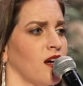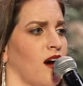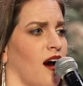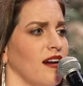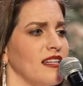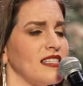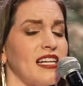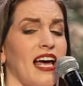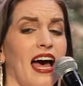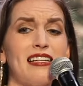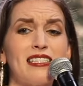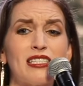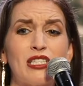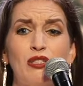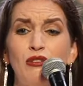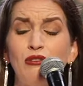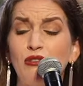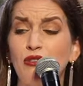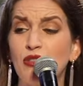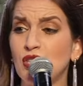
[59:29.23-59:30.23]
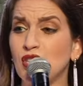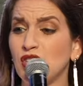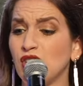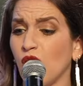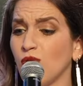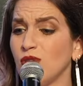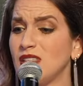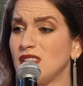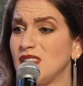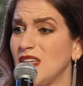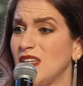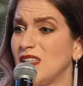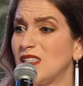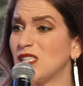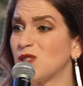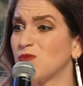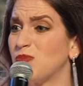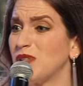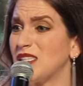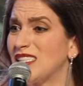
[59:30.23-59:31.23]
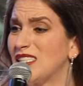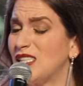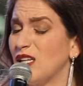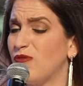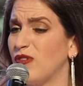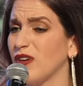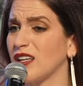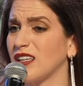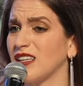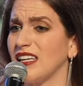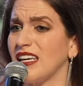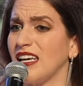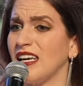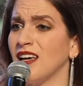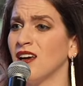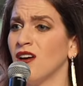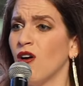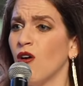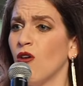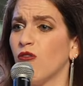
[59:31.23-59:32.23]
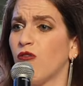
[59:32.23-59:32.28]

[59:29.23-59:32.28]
God is asking you to sow a seed specifically